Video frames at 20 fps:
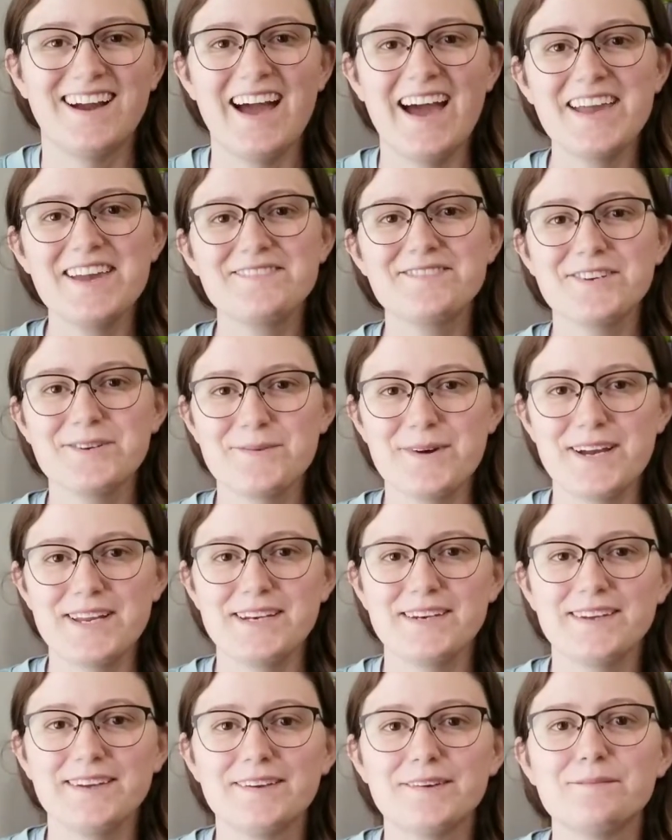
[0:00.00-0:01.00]

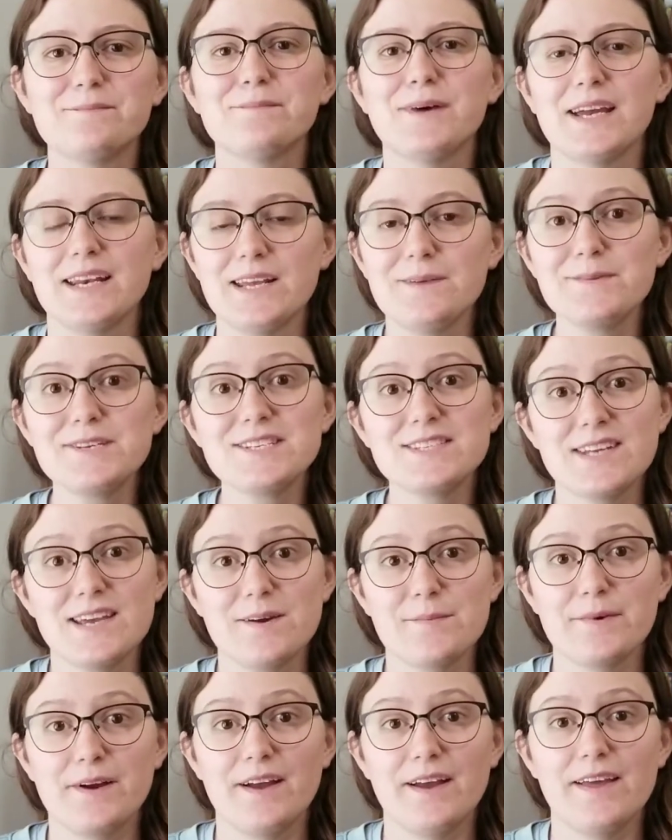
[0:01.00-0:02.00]
everyone, my name is
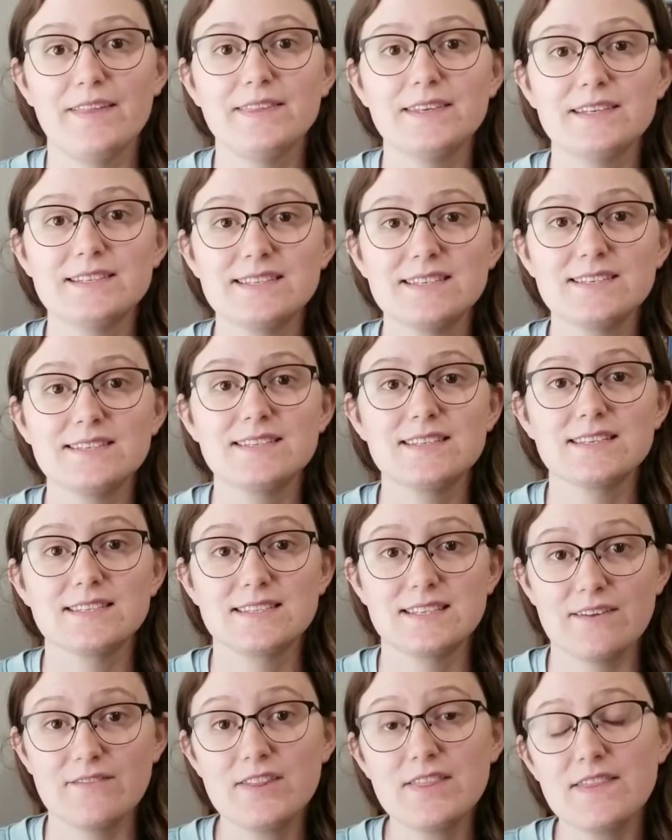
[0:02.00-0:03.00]
Tamara and this is the
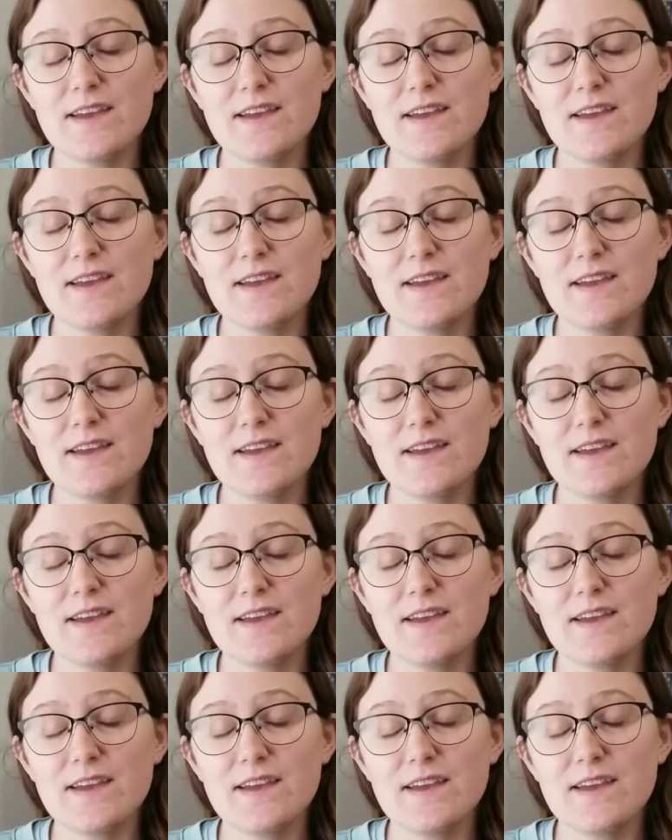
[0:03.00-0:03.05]
7th